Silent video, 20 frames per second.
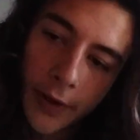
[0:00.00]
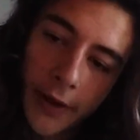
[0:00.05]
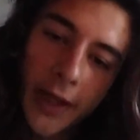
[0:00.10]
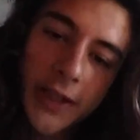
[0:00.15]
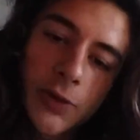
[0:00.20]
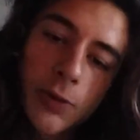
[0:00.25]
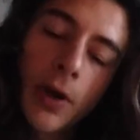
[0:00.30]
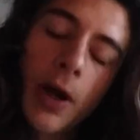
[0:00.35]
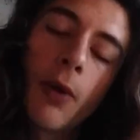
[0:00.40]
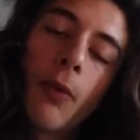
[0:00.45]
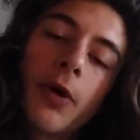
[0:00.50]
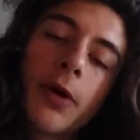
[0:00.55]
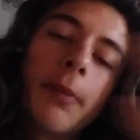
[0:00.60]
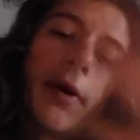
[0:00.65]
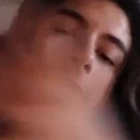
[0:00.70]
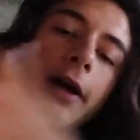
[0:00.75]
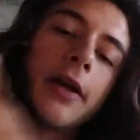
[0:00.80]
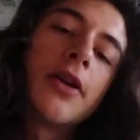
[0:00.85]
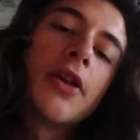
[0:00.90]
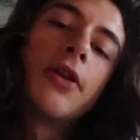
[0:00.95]
That's why I want to
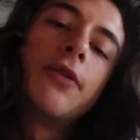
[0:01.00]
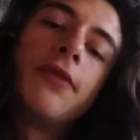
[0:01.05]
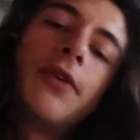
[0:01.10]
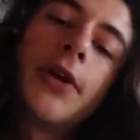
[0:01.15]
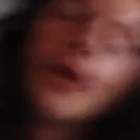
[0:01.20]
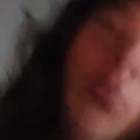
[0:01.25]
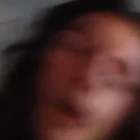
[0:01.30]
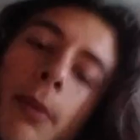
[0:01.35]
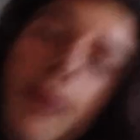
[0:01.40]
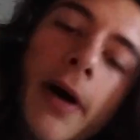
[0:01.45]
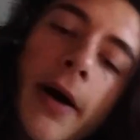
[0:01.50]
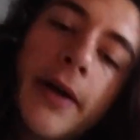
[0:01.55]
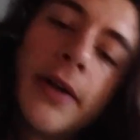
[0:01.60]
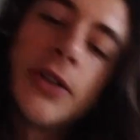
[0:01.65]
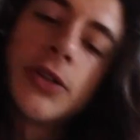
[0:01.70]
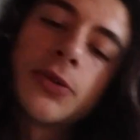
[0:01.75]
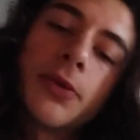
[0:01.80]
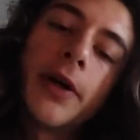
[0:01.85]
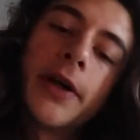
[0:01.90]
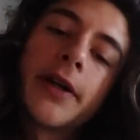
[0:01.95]
make another video about it,
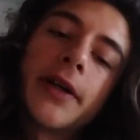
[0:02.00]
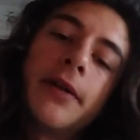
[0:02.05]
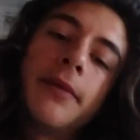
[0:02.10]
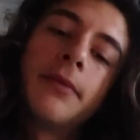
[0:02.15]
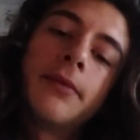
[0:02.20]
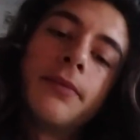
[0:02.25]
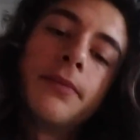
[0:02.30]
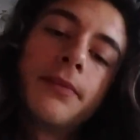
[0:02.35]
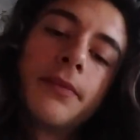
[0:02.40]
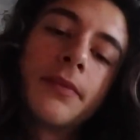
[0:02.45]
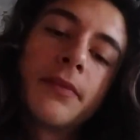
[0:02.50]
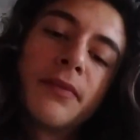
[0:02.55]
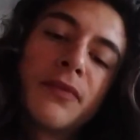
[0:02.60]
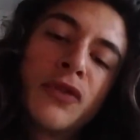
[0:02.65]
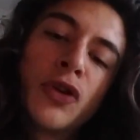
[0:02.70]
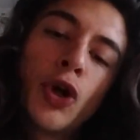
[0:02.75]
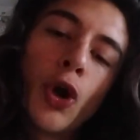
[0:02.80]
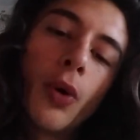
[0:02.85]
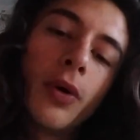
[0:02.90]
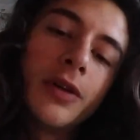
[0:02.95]
so I can
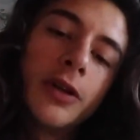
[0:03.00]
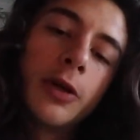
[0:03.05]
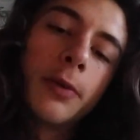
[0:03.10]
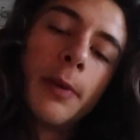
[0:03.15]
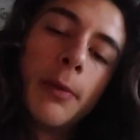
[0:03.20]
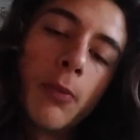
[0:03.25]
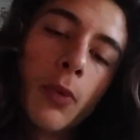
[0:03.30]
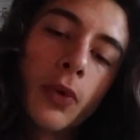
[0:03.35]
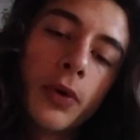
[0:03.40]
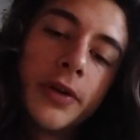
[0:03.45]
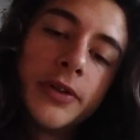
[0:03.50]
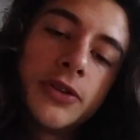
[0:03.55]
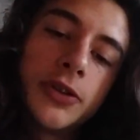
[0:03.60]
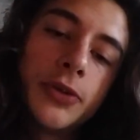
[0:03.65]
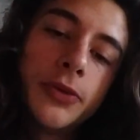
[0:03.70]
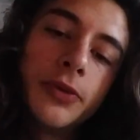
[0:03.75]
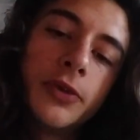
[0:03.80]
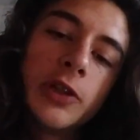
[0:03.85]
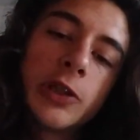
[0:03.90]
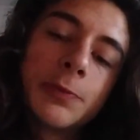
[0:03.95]
go a little bit more
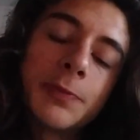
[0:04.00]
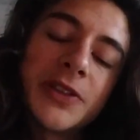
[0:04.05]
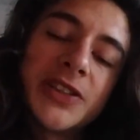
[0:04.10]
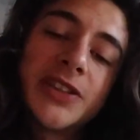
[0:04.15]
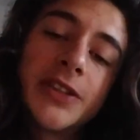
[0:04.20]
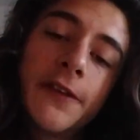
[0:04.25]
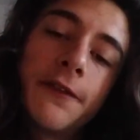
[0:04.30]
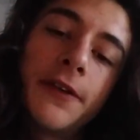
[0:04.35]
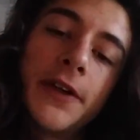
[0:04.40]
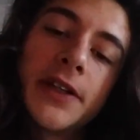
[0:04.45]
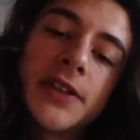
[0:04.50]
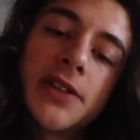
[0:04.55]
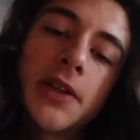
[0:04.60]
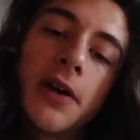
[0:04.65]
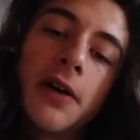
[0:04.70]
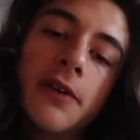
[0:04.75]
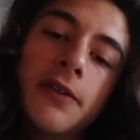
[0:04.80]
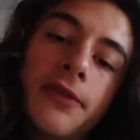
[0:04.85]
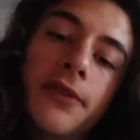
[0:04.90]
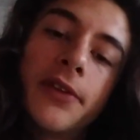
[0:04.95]
into the specifics
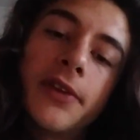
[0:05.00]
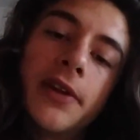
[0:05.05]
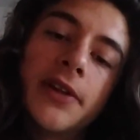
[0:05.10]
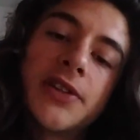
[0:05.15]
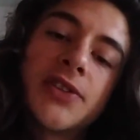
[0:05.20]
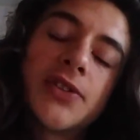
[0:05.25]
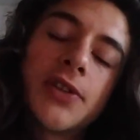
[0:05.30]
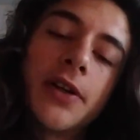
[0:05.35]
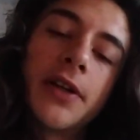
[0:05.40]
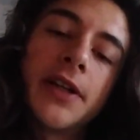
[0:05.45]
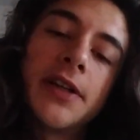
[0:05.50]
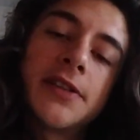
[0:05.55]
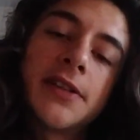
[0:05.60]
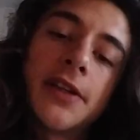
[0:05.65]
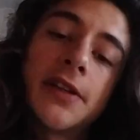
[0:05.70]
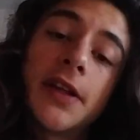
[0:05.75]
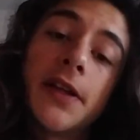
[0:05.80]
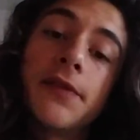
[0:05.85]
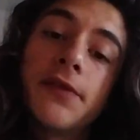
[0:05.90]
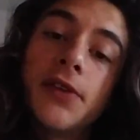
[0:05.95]
of the studies
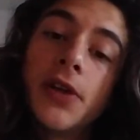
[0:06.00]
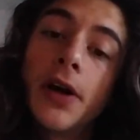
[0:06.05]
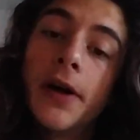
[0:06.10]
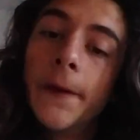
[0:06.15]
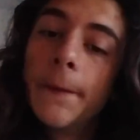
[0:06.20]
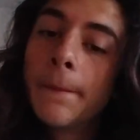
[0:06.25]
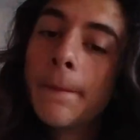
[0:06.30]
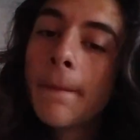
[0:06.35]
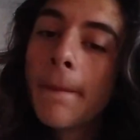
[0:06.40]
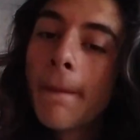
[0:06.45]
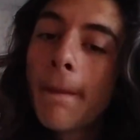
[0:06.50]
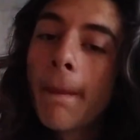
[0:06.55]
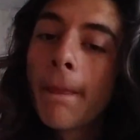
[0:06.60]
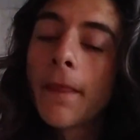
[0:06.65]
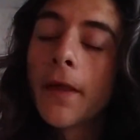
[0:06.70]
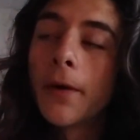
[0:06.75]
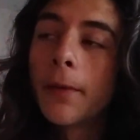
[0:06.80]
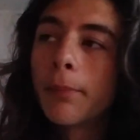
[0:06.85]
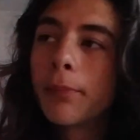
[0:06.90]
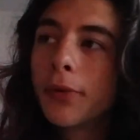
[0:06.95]
that they've done
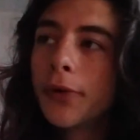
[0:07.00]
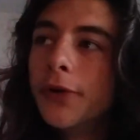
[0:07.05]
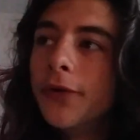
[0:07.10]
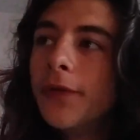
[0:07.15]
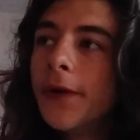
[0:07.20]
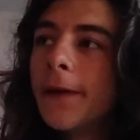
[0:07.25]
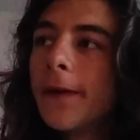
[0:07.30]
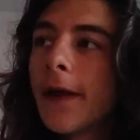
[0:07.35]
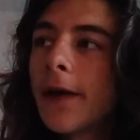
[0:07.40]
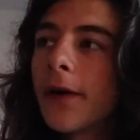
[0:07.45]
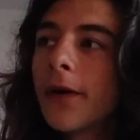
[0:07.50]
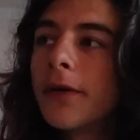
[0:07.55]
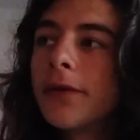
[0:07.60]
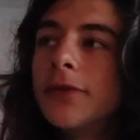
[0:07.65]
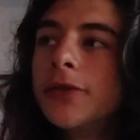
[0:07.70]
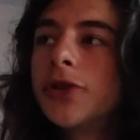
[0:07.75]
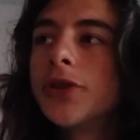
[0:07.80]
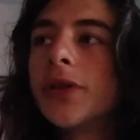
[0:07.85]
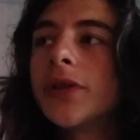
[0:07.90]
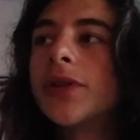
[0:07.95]
that are proven, that
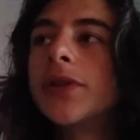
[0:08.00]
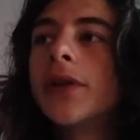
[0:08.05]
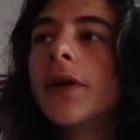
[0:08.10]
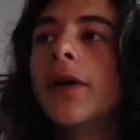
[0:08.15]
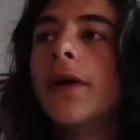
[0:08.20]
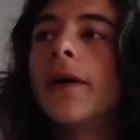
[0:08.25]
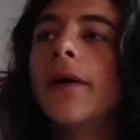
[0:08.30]
aren't just